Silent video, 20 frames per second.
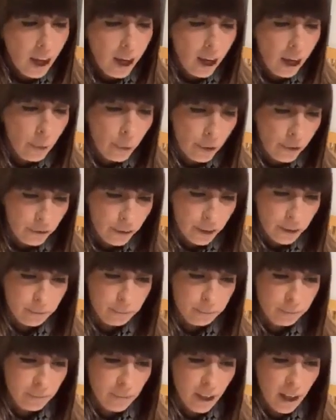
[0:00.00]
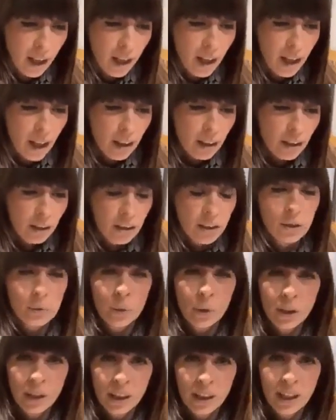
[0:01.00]
However, there is
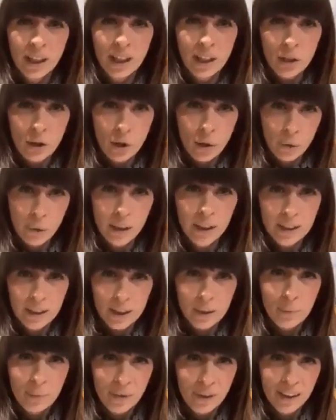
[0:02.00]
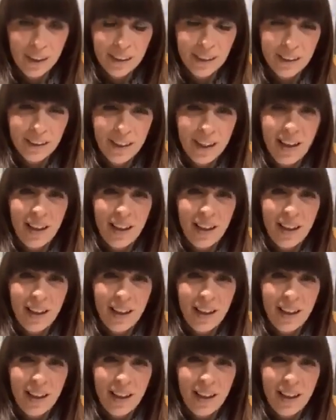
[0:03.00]
one thing, knowing something,